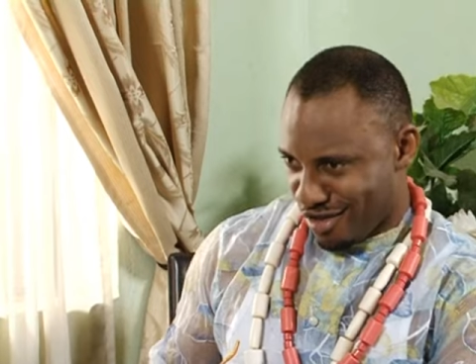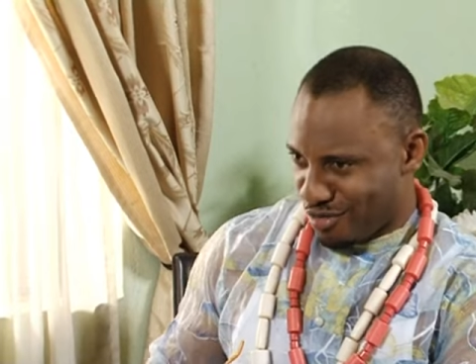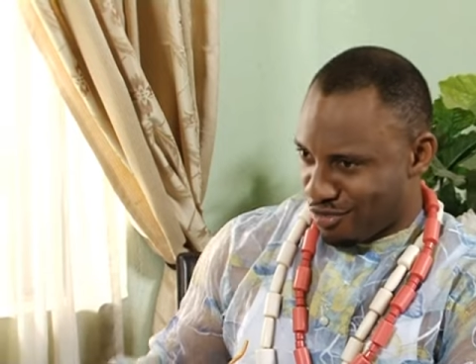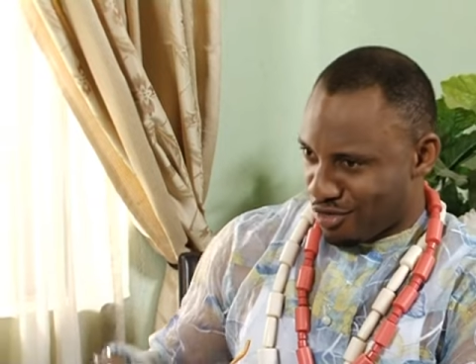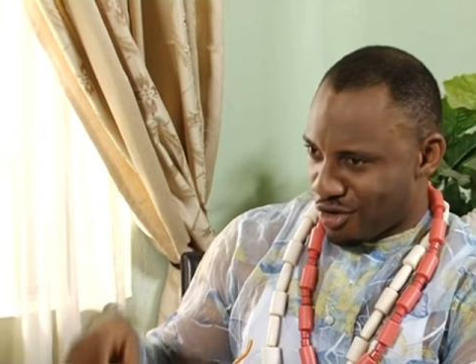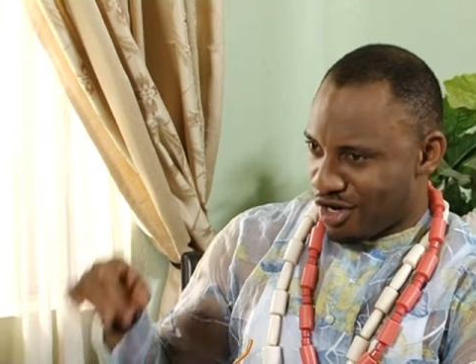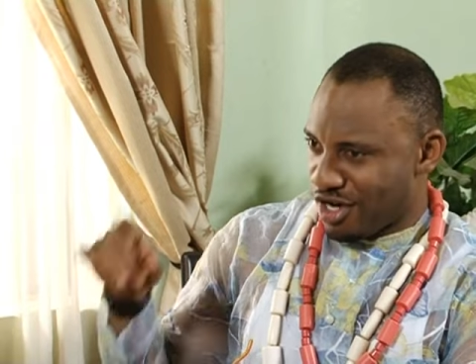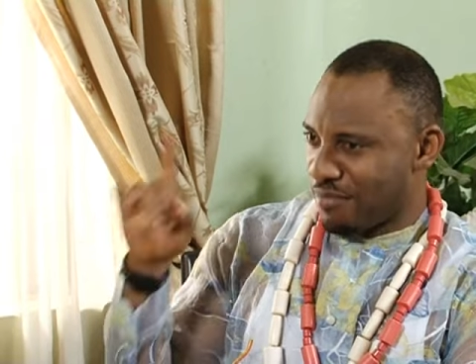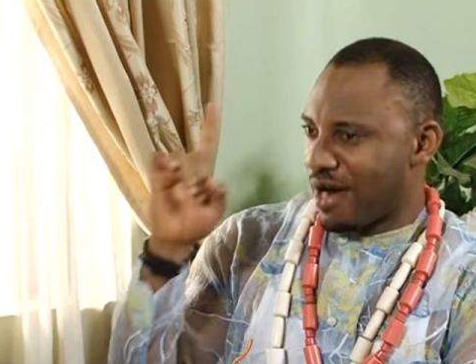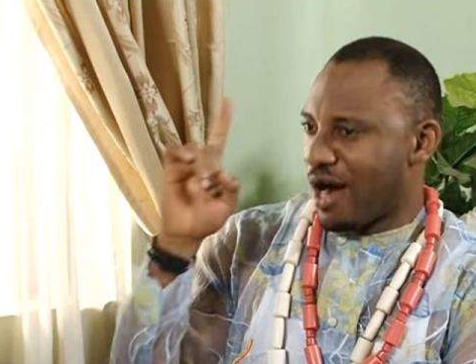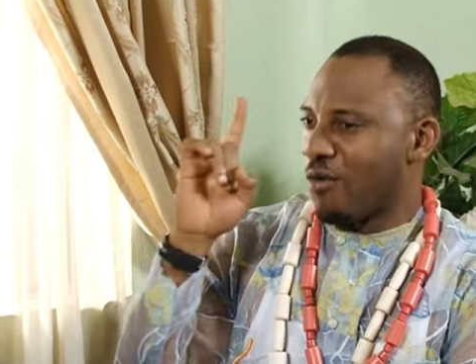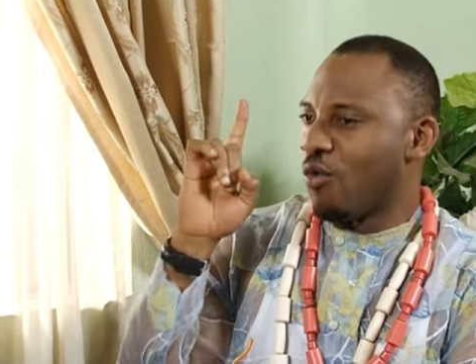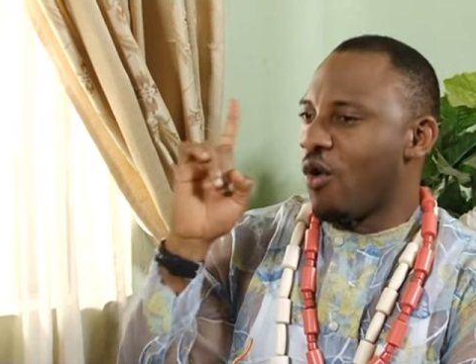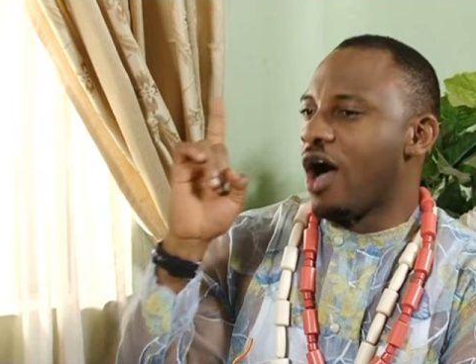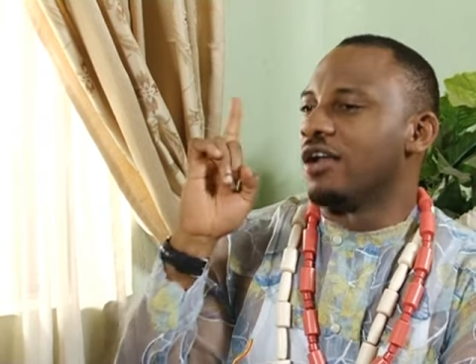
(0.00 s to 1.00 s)
You dote
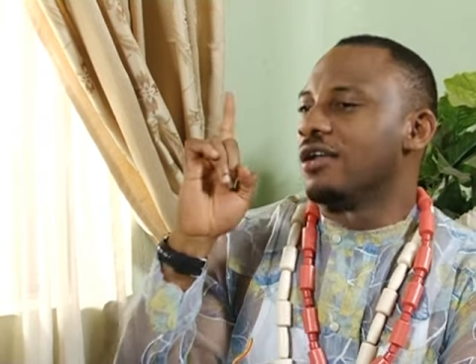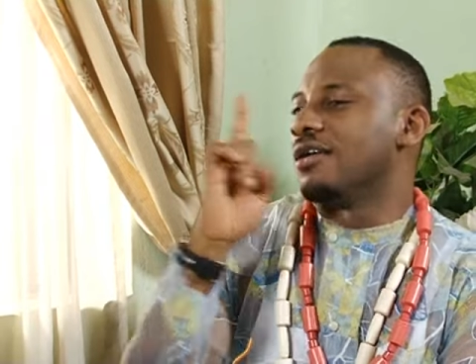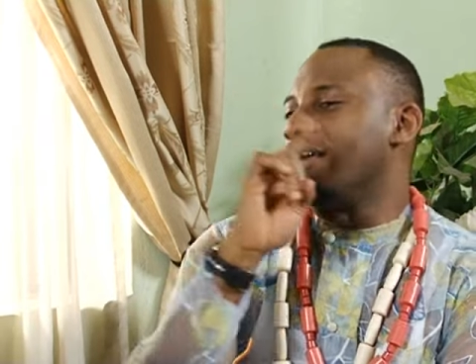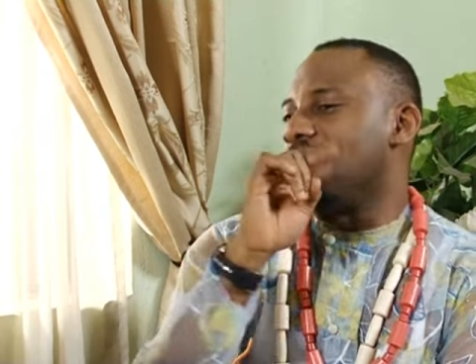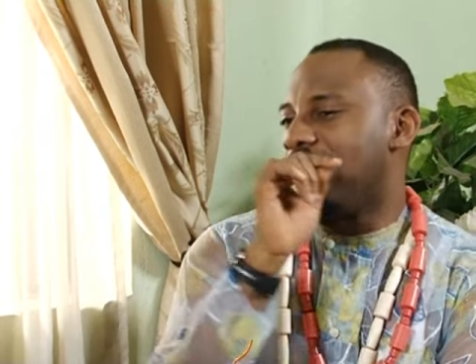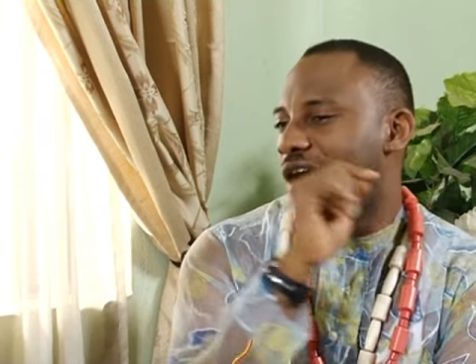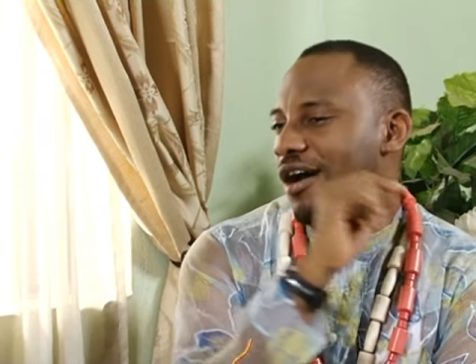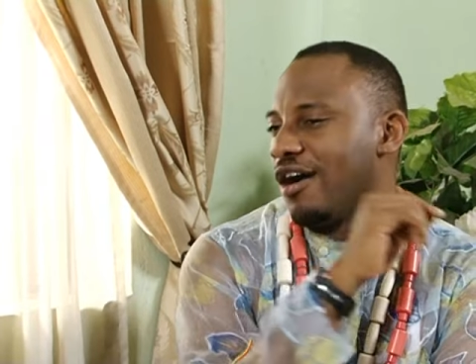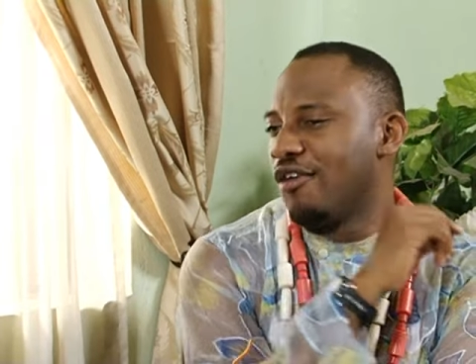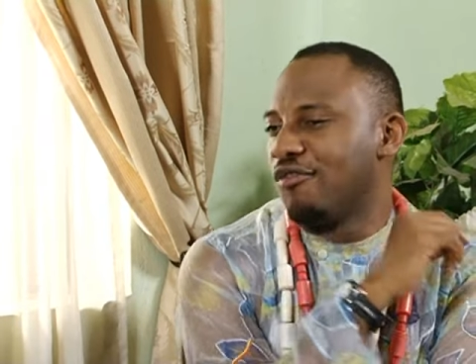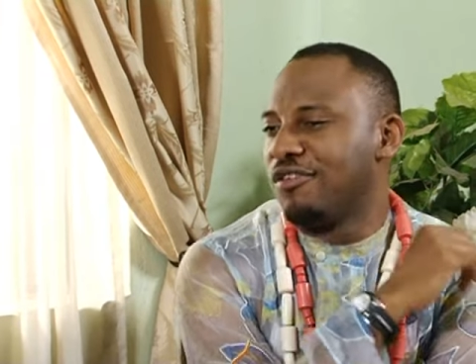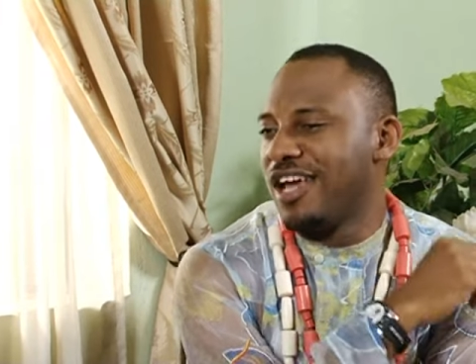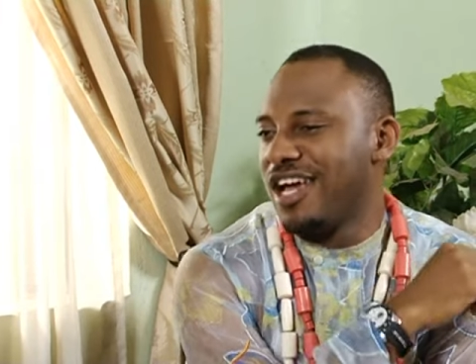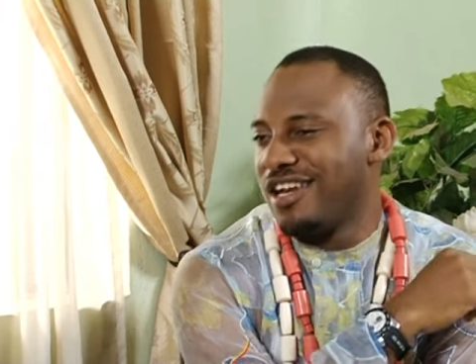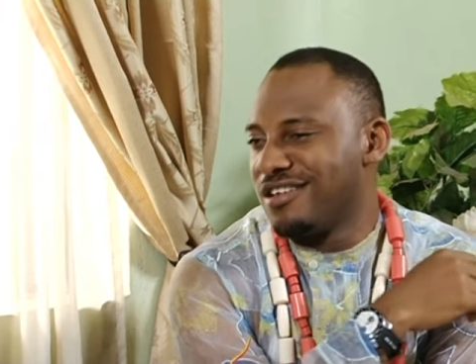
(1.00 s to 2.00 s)
about one
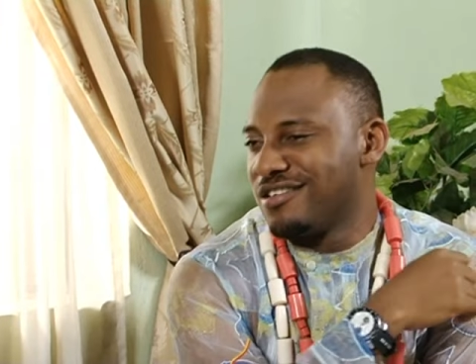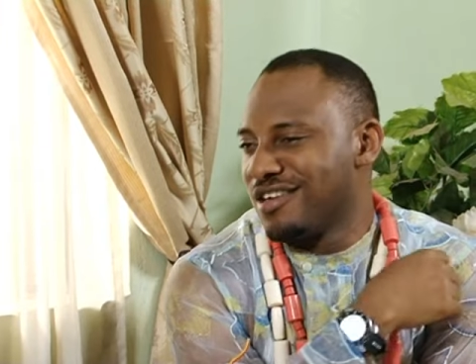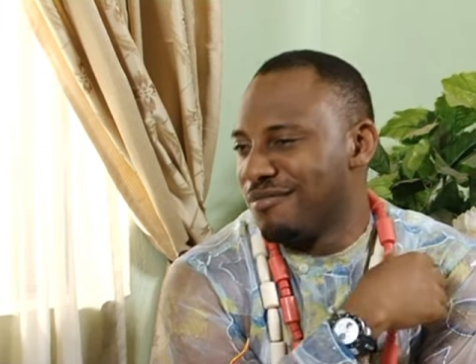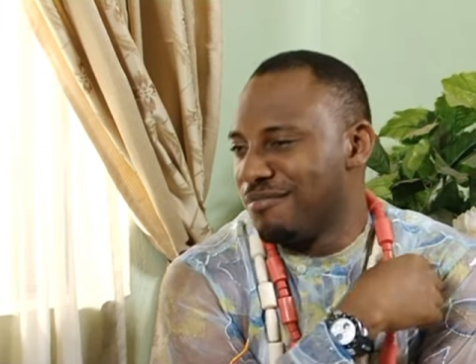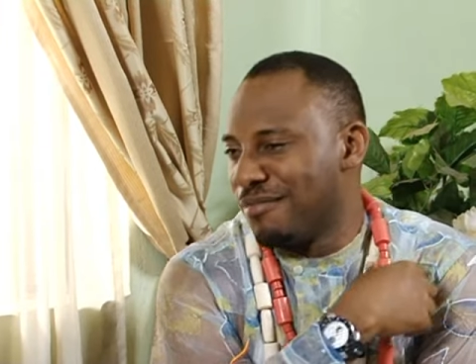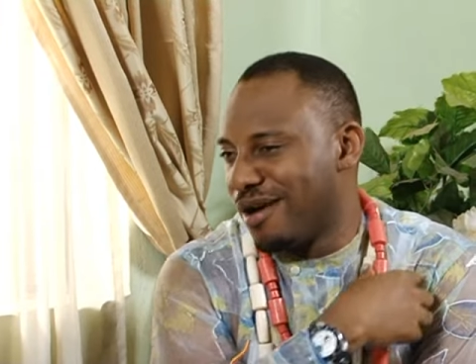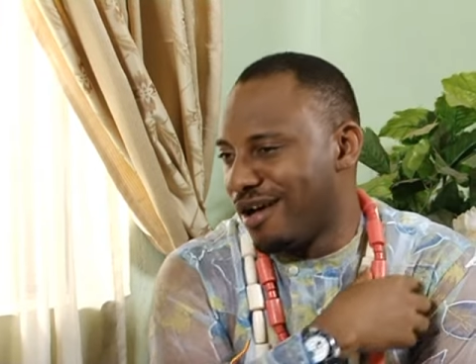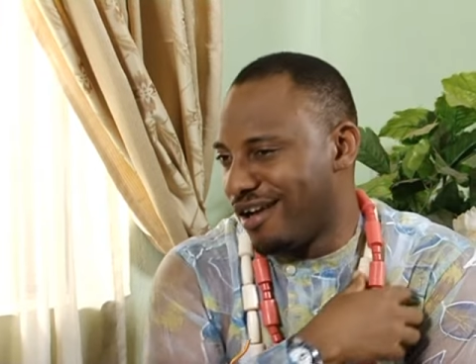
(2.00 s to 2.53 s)
of ladies and